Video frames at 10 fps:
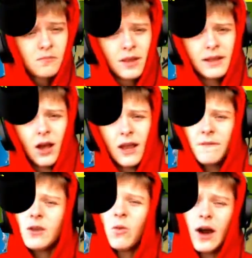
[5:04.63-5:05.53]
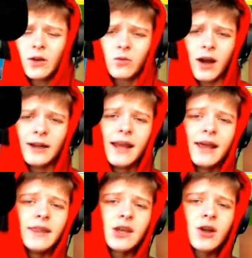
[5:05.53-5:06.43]
Now, if you want to run
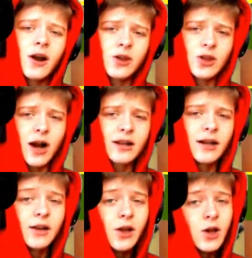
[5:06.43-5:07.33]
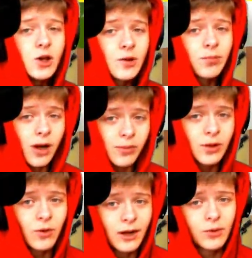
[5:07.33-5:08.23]
the charged shotgun, you should probably
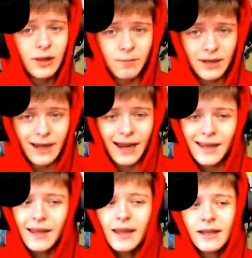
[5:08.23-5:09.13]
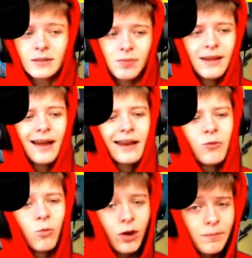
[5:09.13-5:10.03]
run it with a P90, because
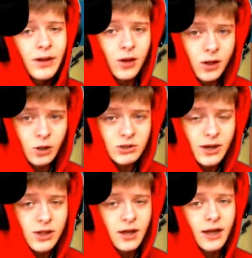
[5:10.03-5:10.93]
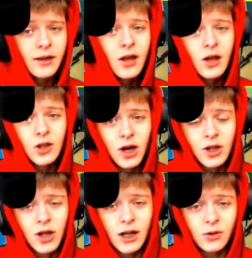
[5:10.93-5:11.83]
P90 will be your close range gun. Charged
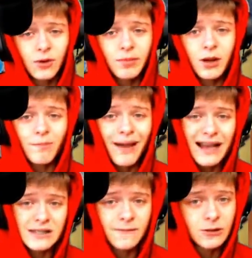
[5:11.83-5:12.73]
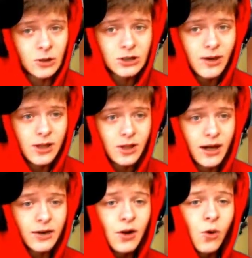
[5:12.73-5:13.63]
shotgun will be your passive close range
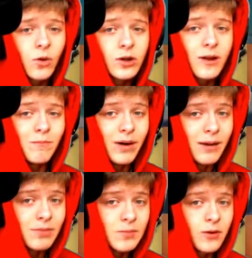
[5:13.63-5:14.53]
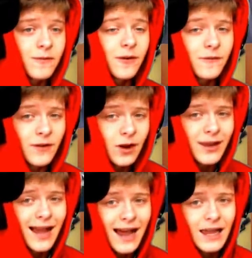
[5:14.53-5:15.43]
gun, where you can bot people for very
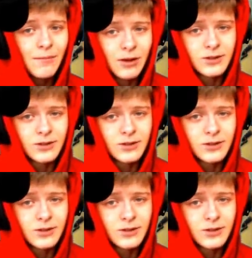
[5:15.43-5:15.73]
high amounts of